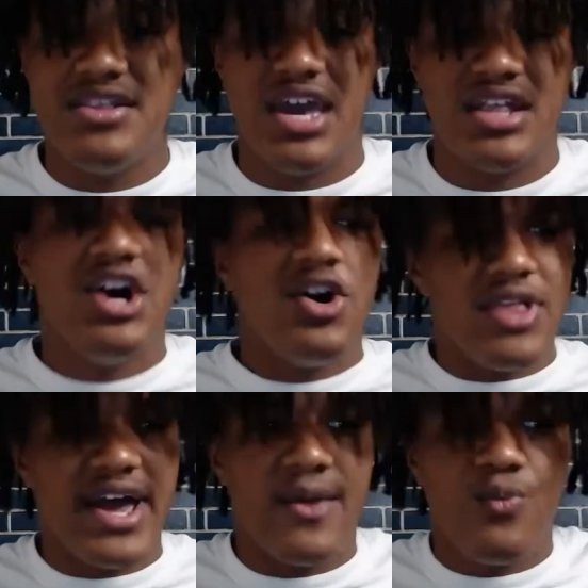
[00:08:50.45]
yet.
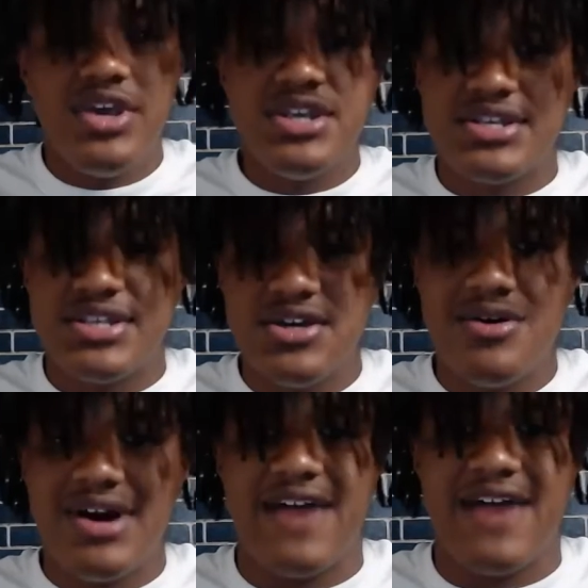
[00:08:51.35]
Like, we
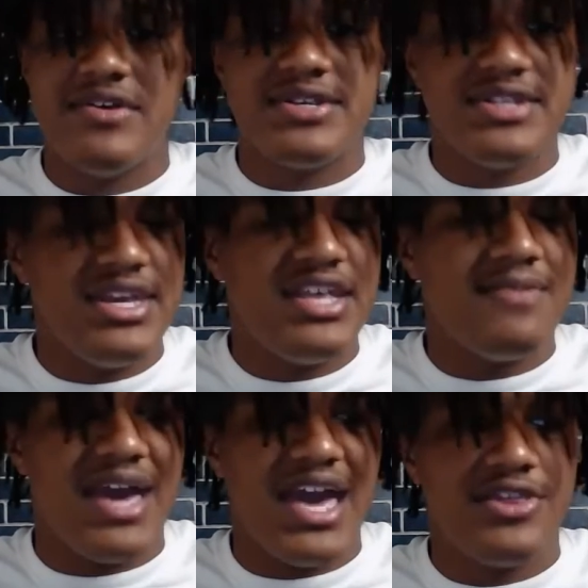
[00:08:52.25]
still haven't seen
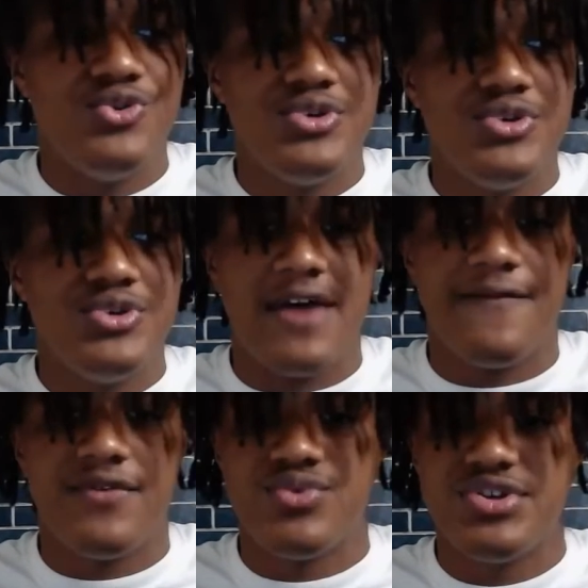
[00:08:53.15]
Matthew
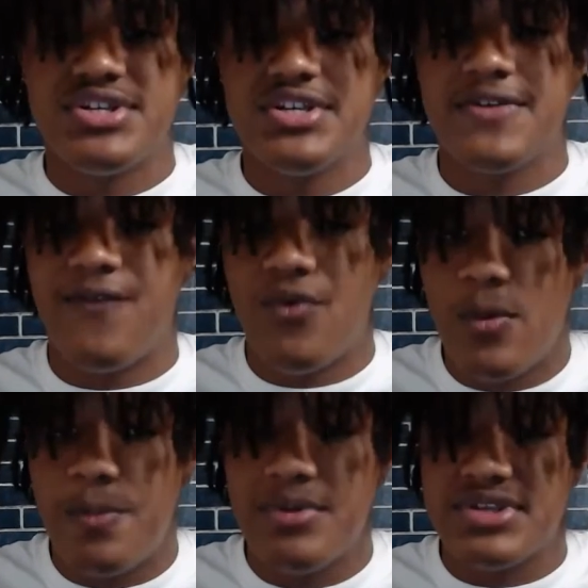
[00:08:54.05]
Stafford reach his full
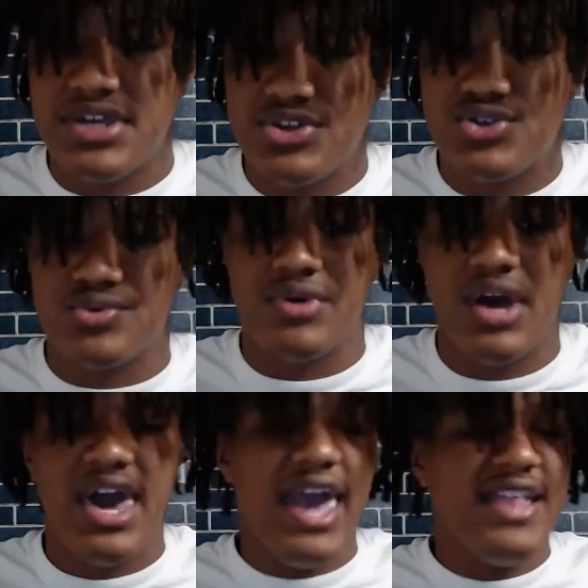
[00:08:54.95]
potential.
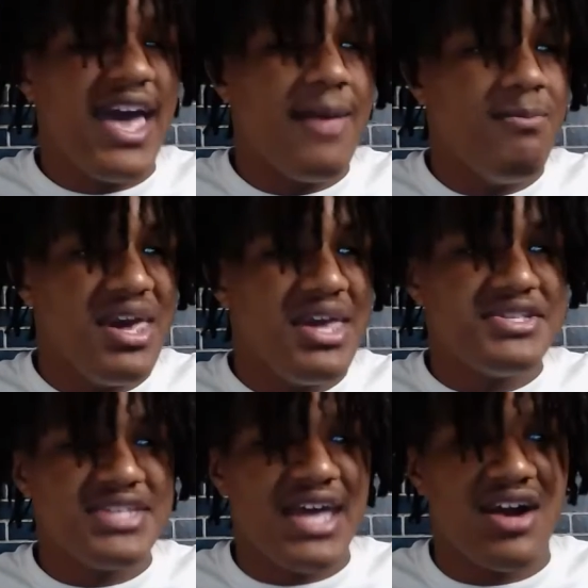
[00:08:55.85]
And that may
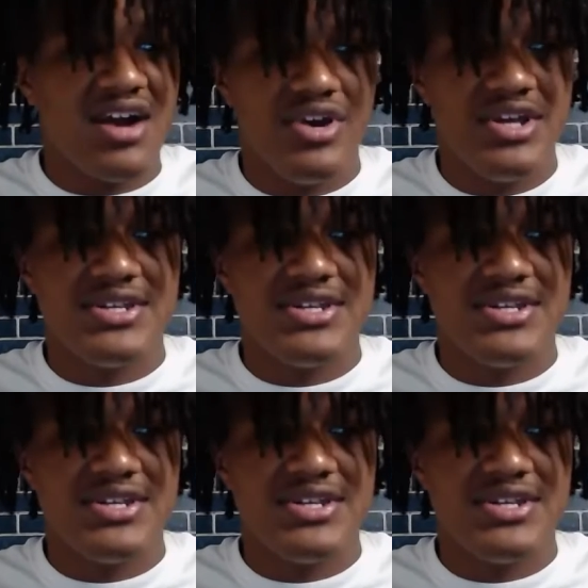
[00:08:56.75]
sound crazy to